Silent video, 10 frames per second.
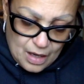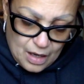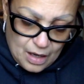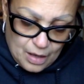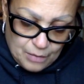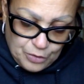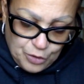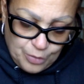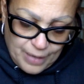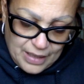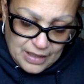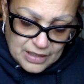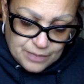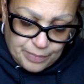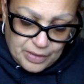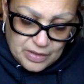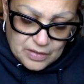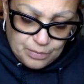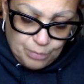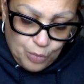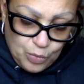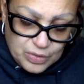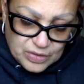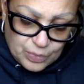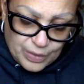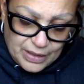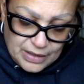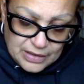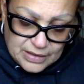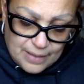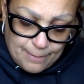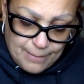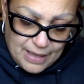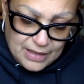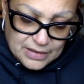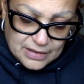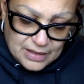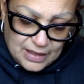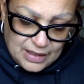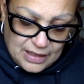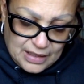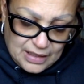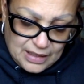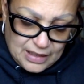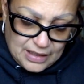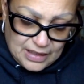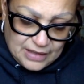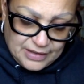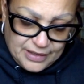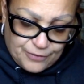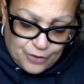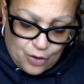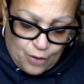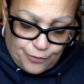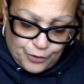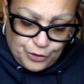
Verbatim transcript: Um, you may experience mood swings that makes it difficult for